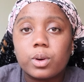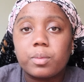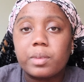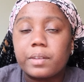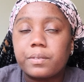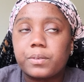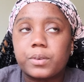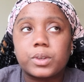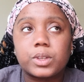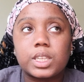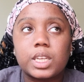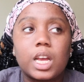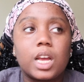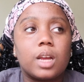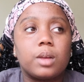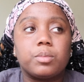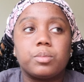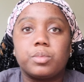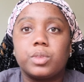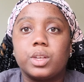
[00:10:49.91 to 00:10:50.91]
my first
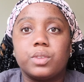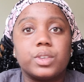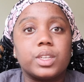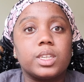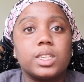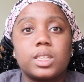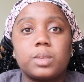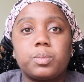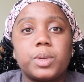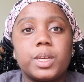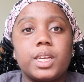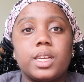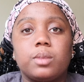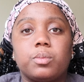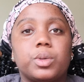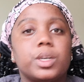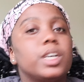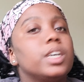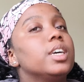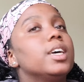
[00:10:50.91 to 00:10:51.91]
time living in Spain,
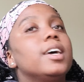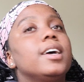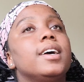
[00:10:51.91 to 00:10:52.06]
but